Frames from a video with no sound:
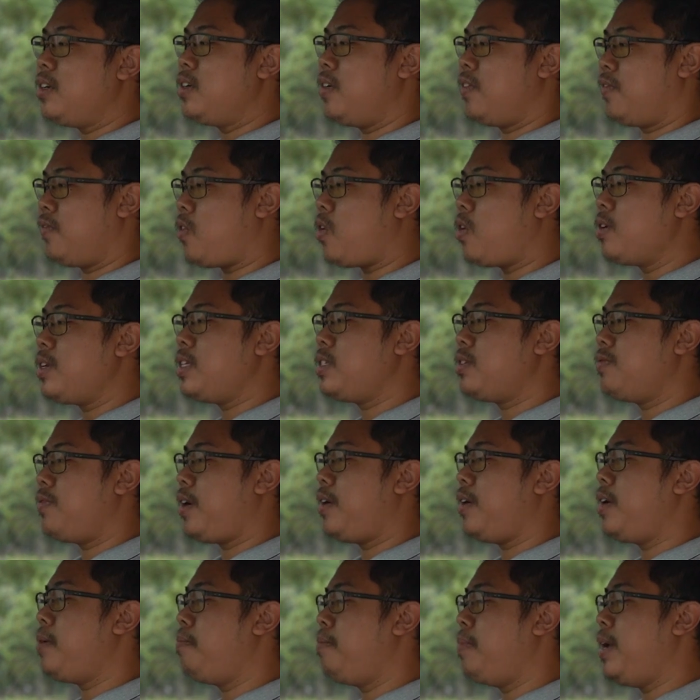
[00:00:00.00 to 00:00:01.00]
the font is
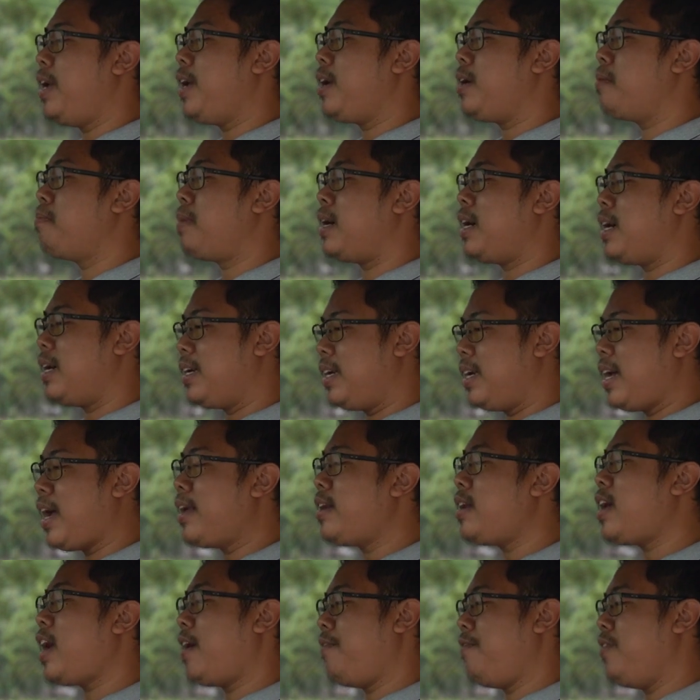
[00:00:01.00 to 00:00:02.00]
very big, but
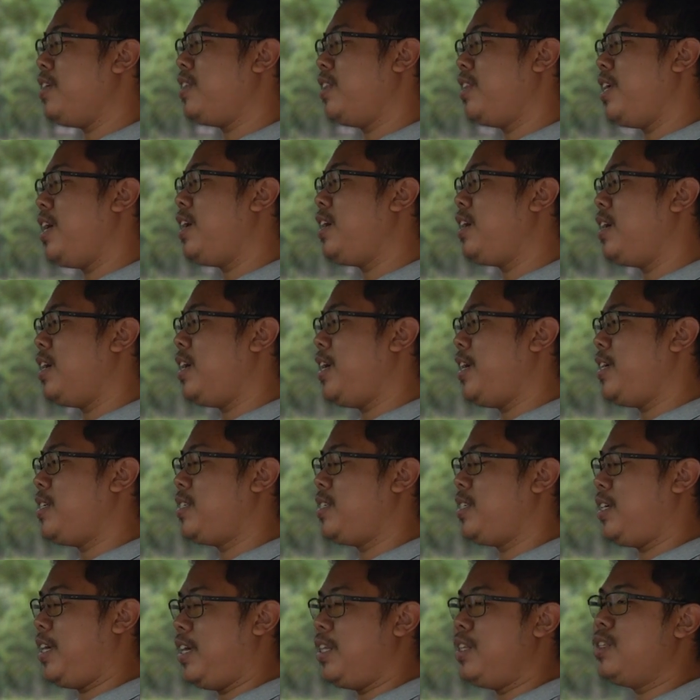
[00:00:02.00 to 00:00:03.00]
again, everything is
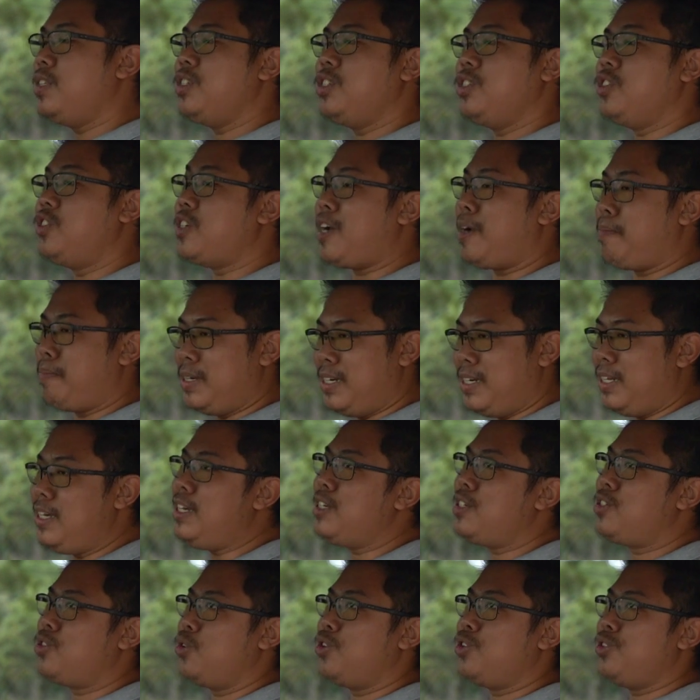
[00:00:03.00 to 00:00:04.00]
in
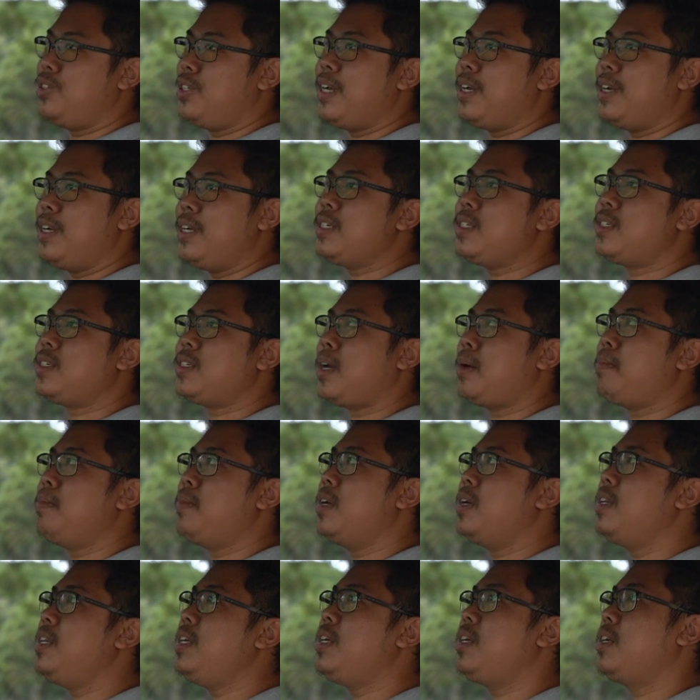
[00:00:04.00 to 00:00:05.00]
Japanese, so there is some
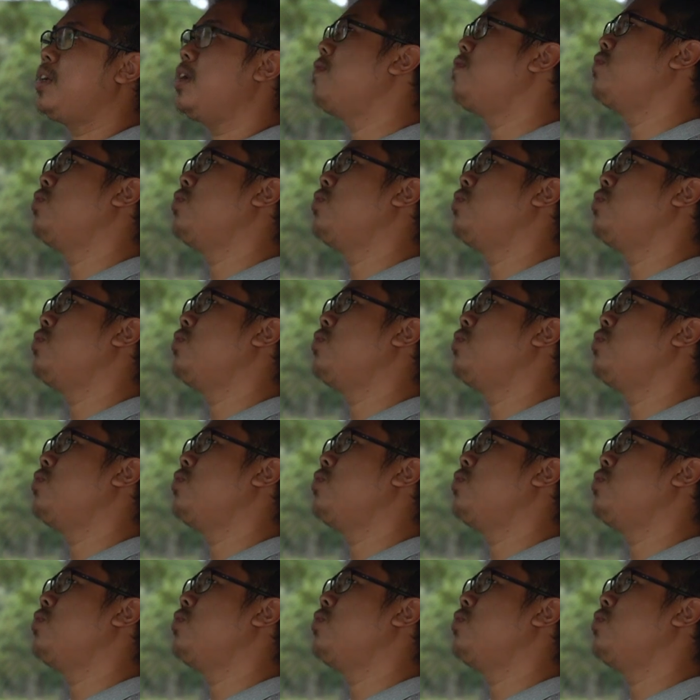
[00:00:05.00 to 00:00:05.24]
learning curve